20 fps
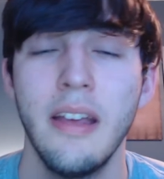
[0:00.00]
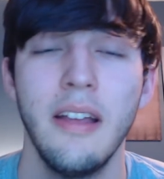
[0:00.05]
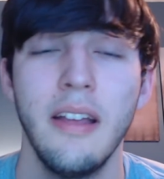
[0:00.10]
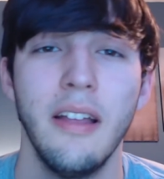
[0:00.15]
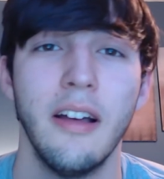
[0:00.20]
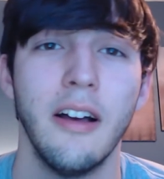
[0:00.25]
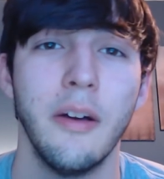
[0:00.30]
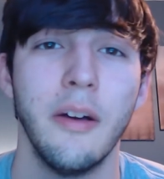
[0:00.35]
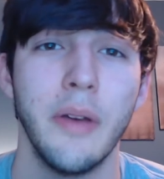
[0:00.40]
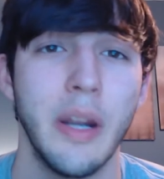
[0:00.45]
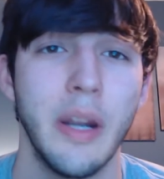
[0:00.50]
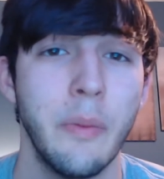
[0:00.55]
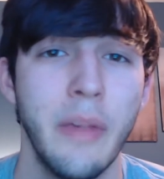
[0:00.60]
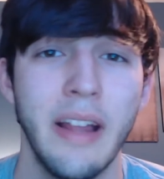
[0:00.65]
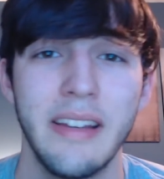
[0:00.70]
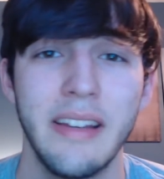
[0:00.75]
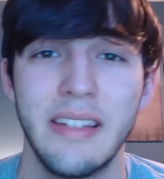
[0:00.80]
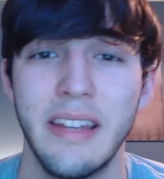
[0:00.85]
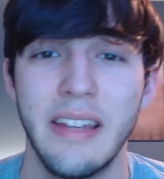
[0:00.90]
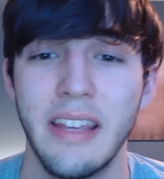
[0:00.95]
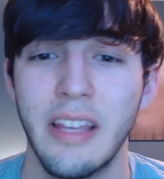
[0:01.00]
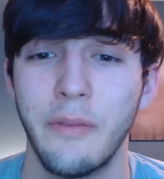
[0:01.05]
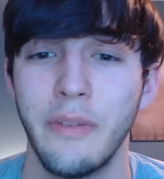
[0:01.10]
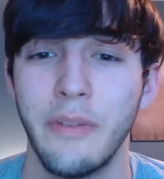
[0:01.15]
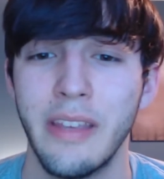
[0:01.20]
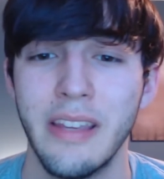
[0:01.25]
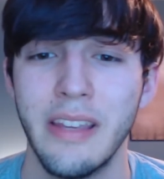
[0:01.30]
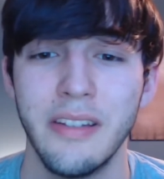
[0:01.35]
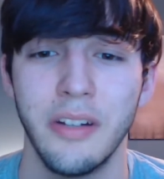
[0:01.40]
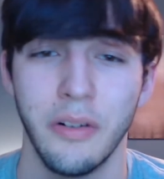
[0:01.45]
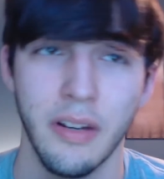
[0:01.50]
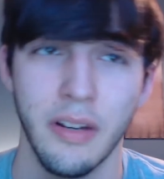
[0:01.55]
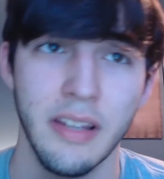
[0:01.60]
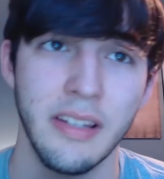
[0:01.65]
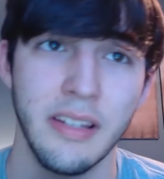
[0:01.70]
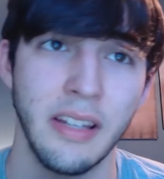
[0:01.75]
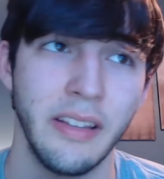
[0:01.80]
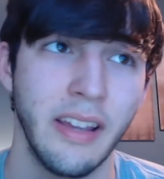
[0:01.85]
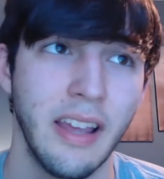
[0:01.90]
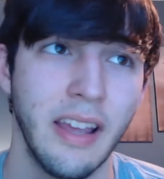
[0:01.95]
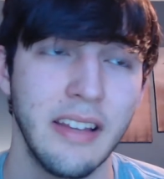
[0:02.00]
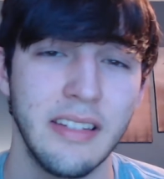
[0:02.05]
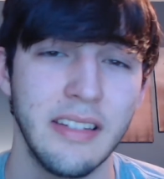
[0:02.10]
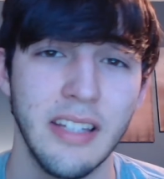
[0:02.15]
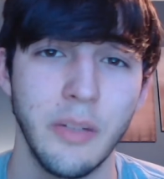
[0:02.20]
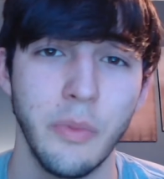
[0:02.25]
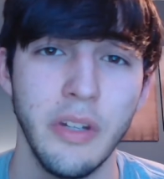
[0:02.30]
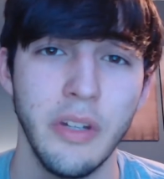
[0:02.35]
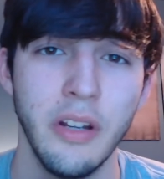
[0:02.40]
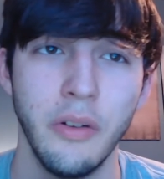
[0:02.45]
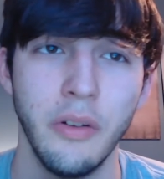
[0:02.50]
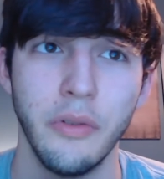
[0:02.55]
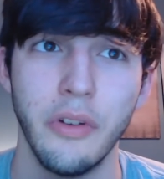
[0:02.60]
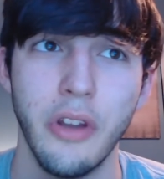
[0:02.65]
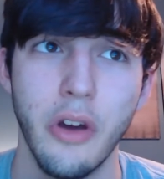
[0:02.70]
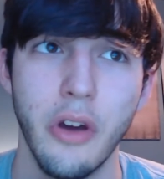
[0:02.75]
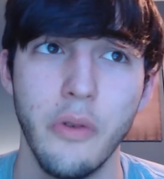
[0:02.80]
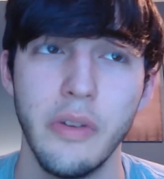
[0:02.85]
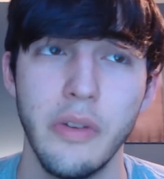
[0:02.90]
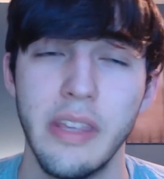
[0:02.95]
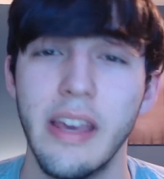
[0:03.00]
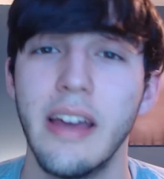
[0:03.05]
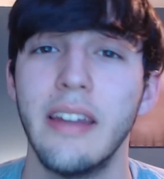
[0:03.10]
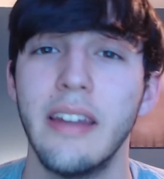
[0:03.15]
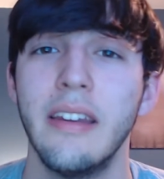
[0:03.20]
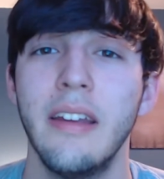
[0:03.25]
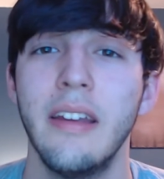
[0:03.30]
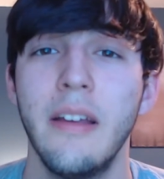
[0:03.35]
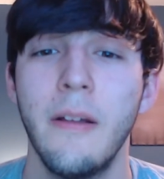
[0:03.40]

And I'm not saying if he is or isn't. Like I said, we don't know yet.